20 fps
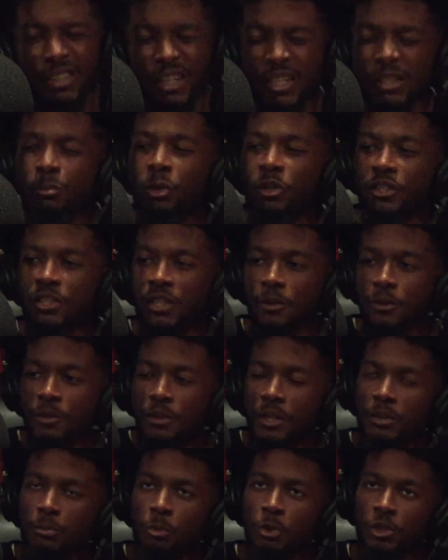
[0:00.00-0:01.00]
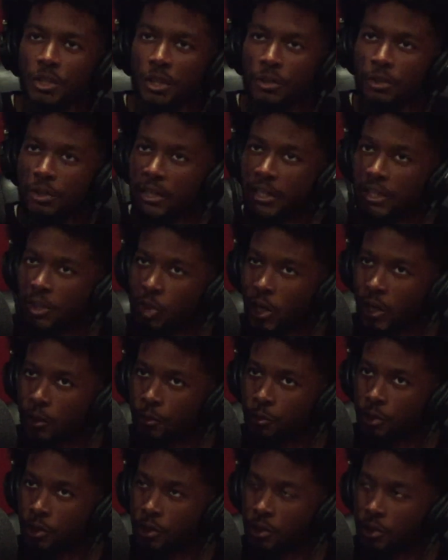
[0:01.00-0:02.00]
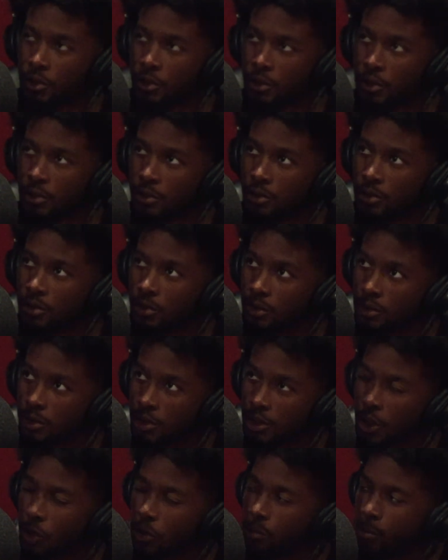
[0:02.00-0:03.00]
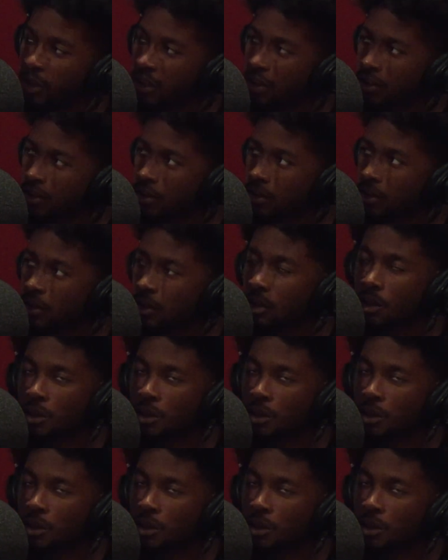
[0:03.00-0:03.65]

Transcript: That's more so the next chakra, the solar plexus.